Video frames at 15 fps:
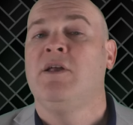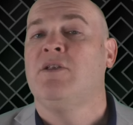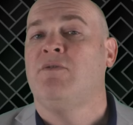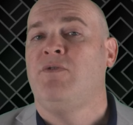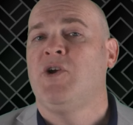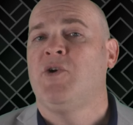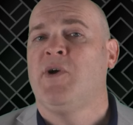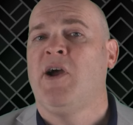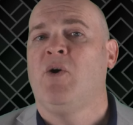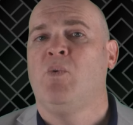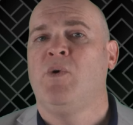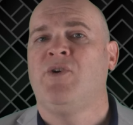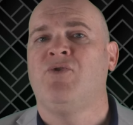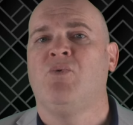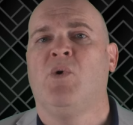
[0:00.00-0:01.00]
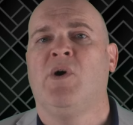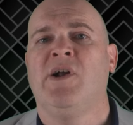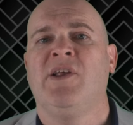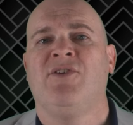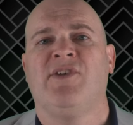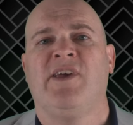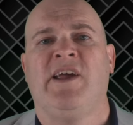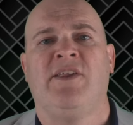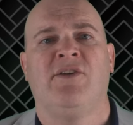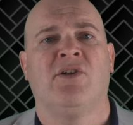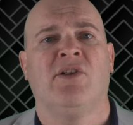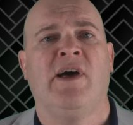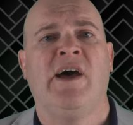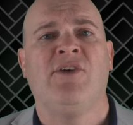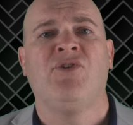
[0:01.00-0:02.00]
To figure out which one is the head of the
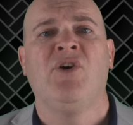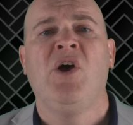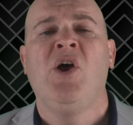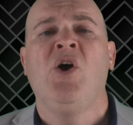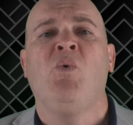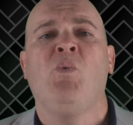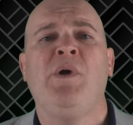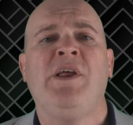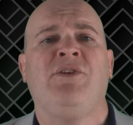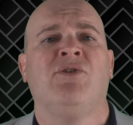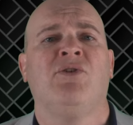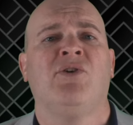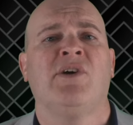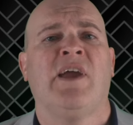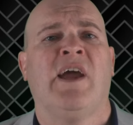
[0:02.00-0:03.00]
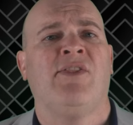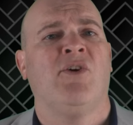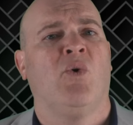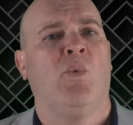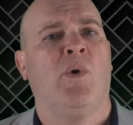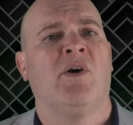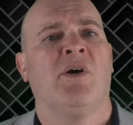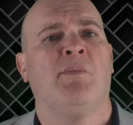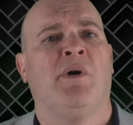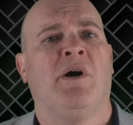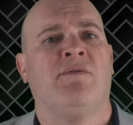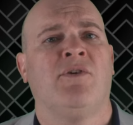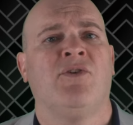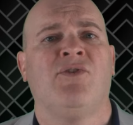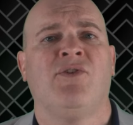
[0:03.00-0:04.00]
class, we need to look at their welcome
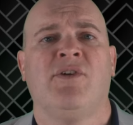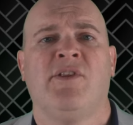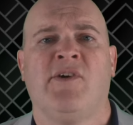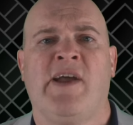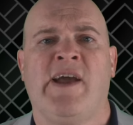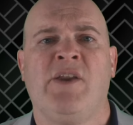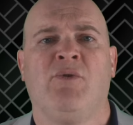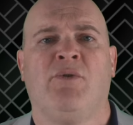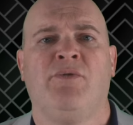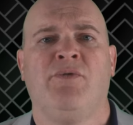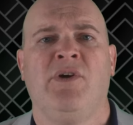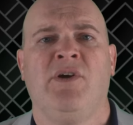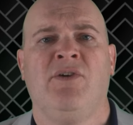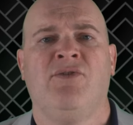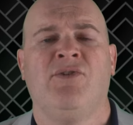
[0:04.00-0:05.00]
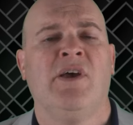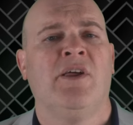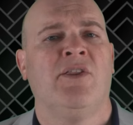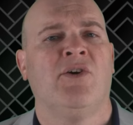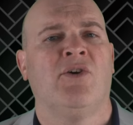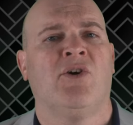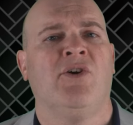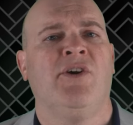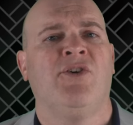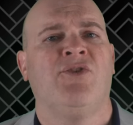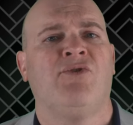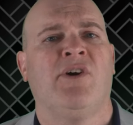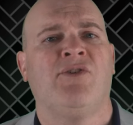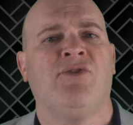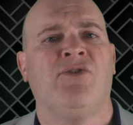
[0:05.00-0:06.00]
offers, their annual fees, their earning
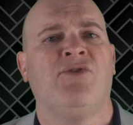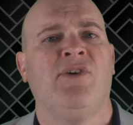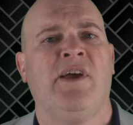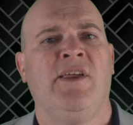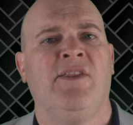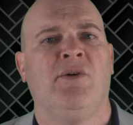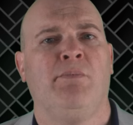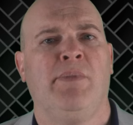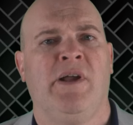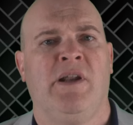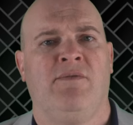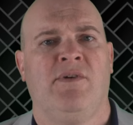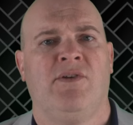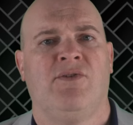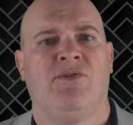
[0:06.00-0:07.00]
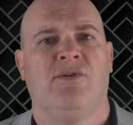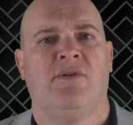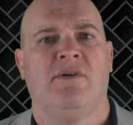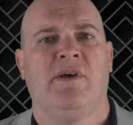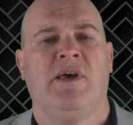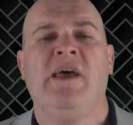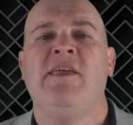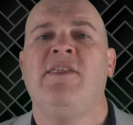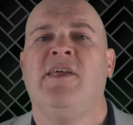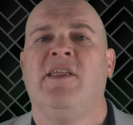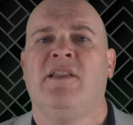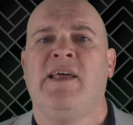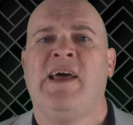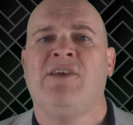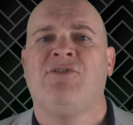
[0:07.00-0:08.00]
structures, and their benefits. Then
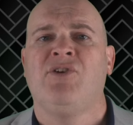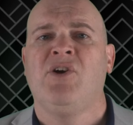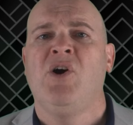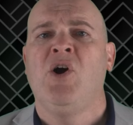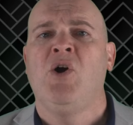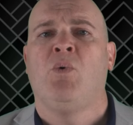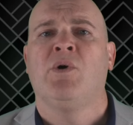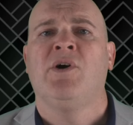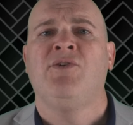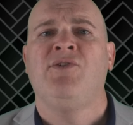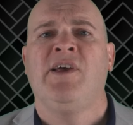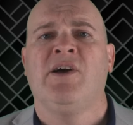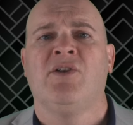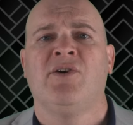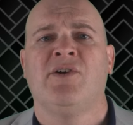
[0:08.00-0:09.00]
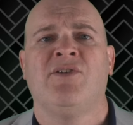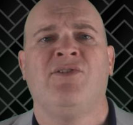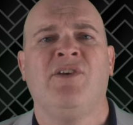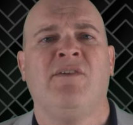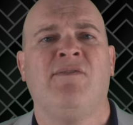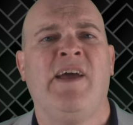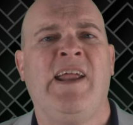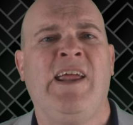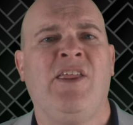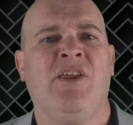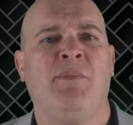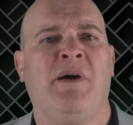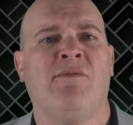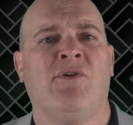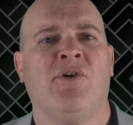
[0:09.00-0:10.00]
lastly, we're going to take a look to see if any of
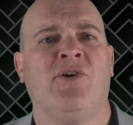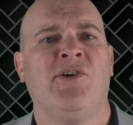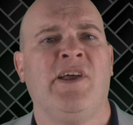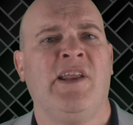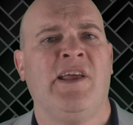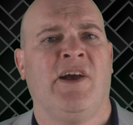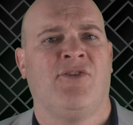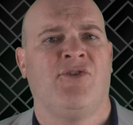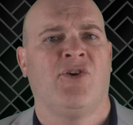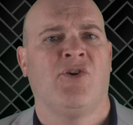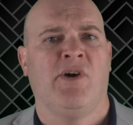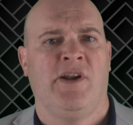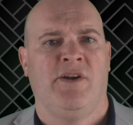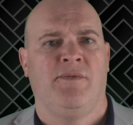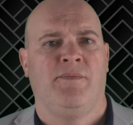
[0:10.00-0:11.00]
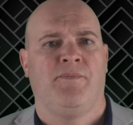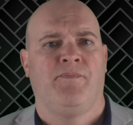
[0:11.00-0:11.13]
them have earned any extra credit.